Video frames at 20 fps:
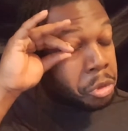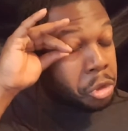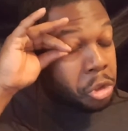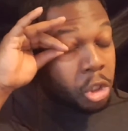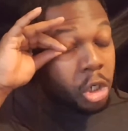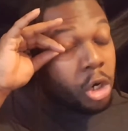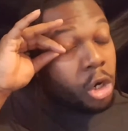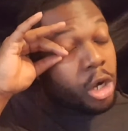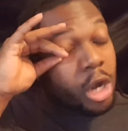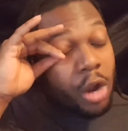
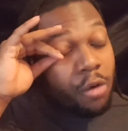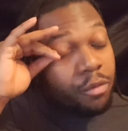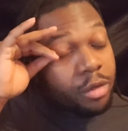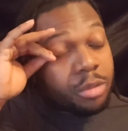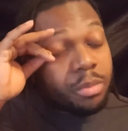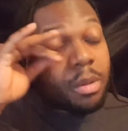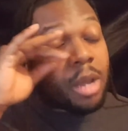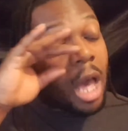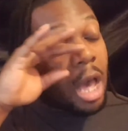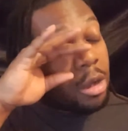I
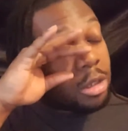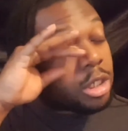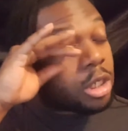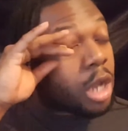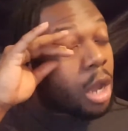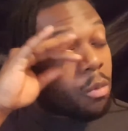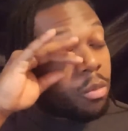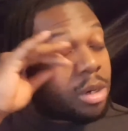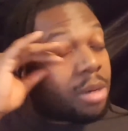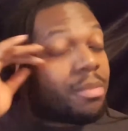want
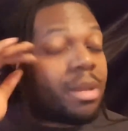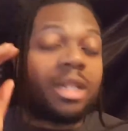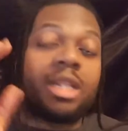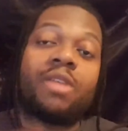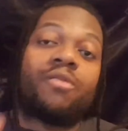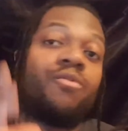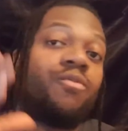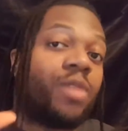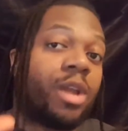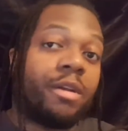to make
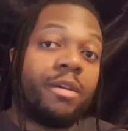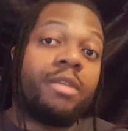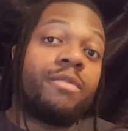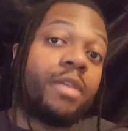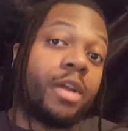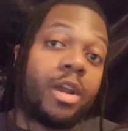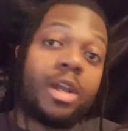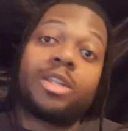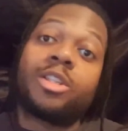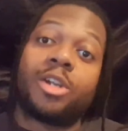that very,
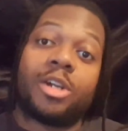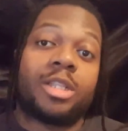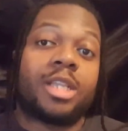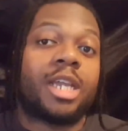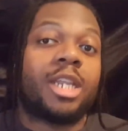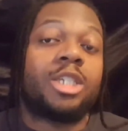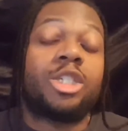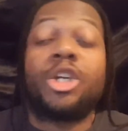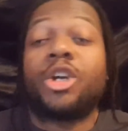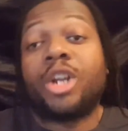very clear,
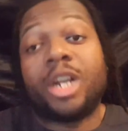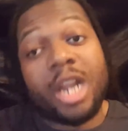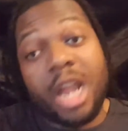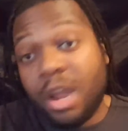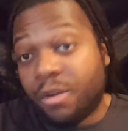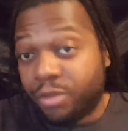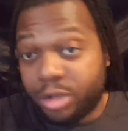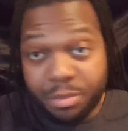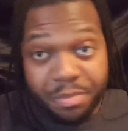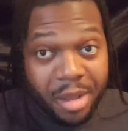ladies. You're
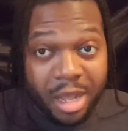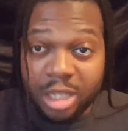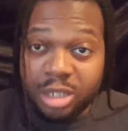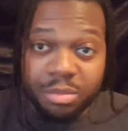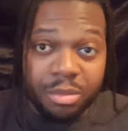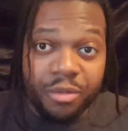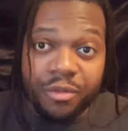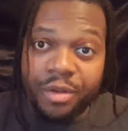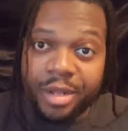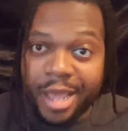not
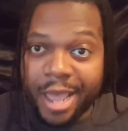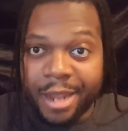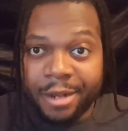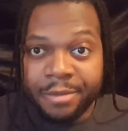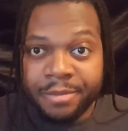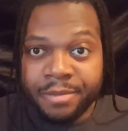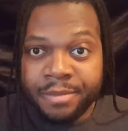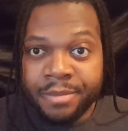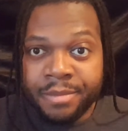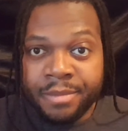responsible for that.
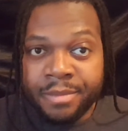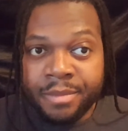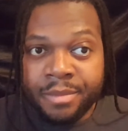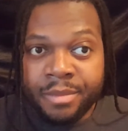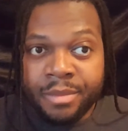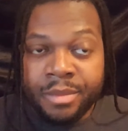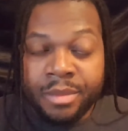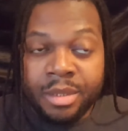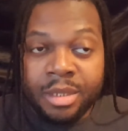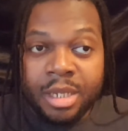
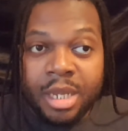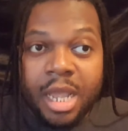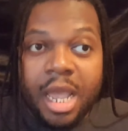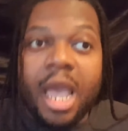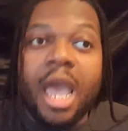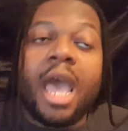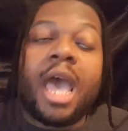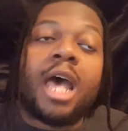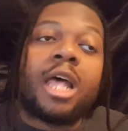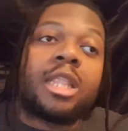
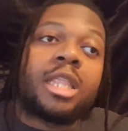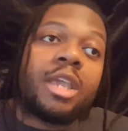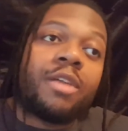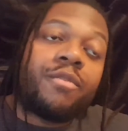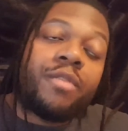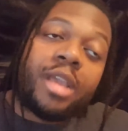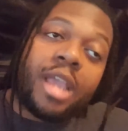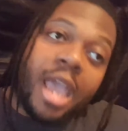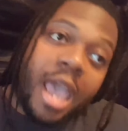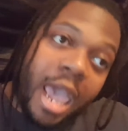How they
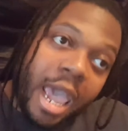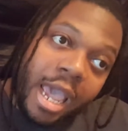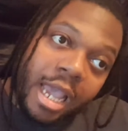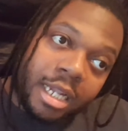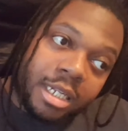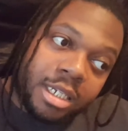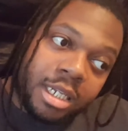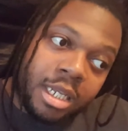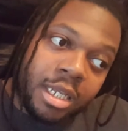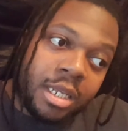
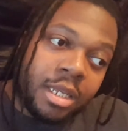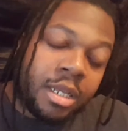react